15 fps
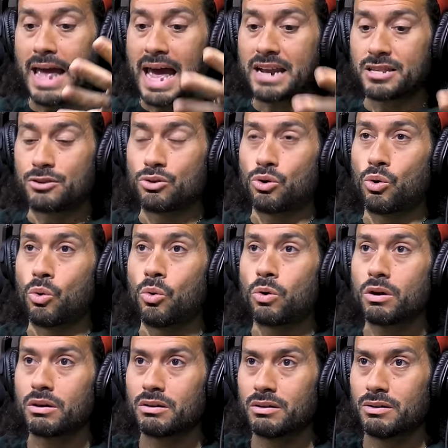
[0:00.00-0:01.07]
at its
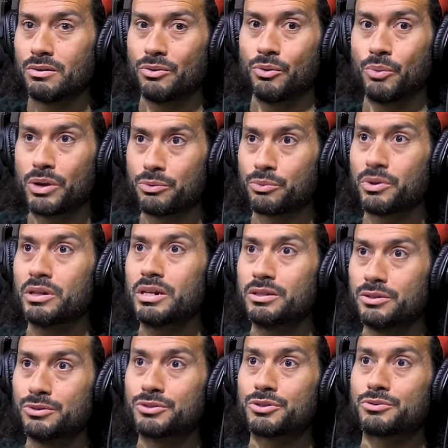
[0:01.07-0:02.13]
core, we really
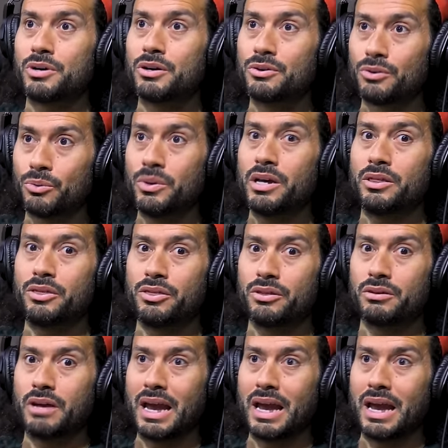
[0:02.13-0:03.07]
do struggle with